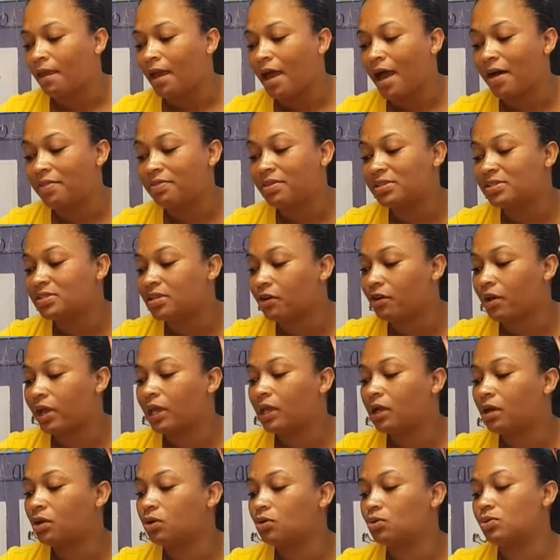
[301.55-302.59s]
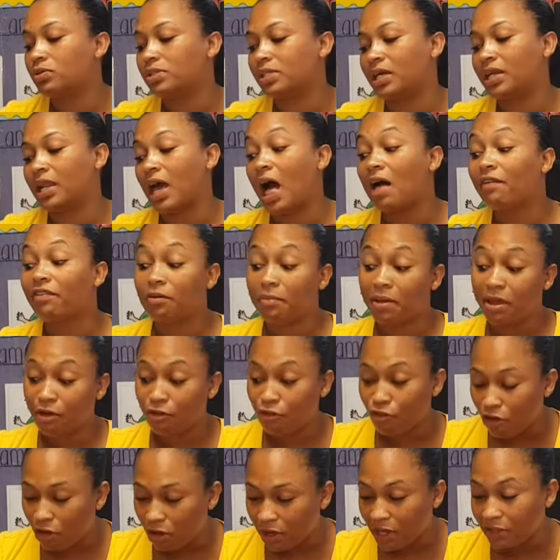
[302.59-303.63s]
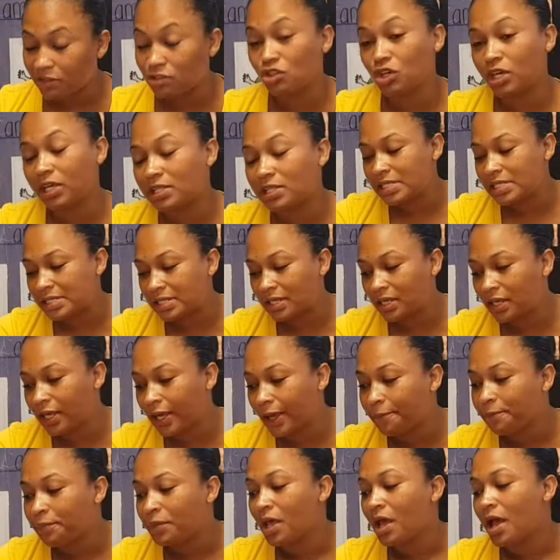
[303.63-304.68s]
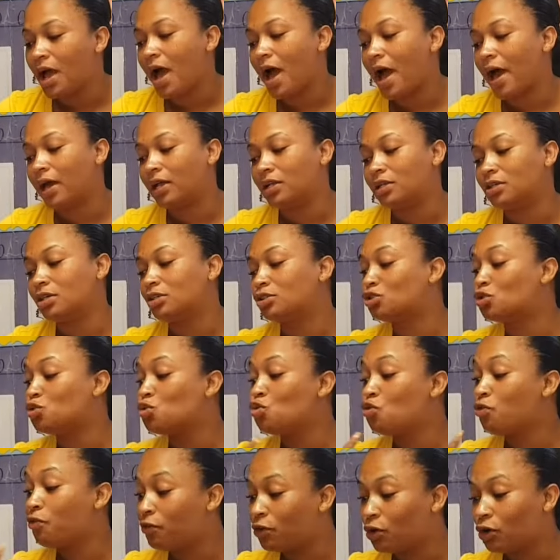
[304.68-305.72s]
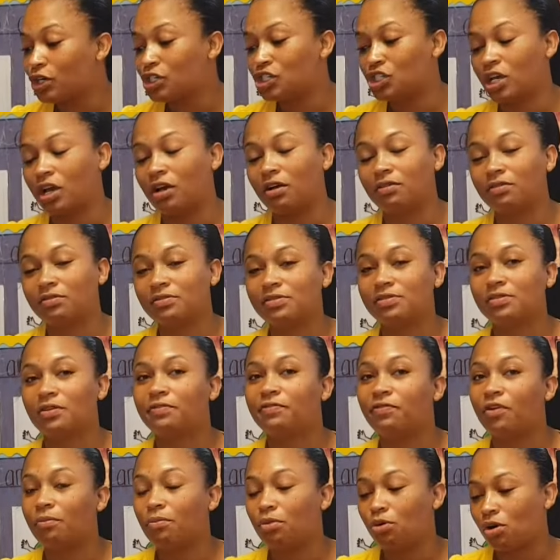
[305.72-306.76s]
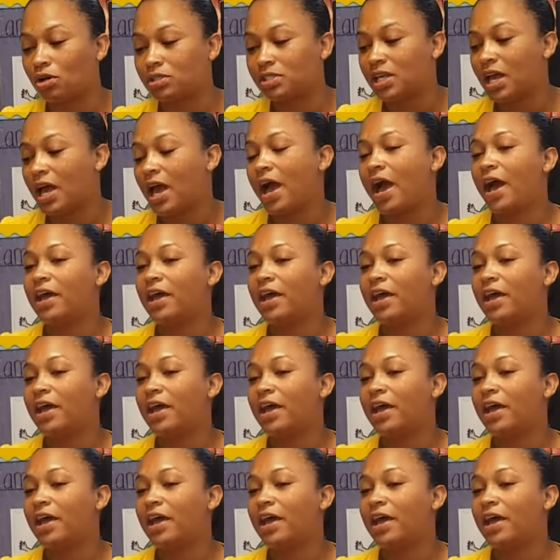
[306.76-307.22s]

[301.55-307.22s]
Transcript: And this area includes an alphabet rug, as you see, and 2 floor shelves for books.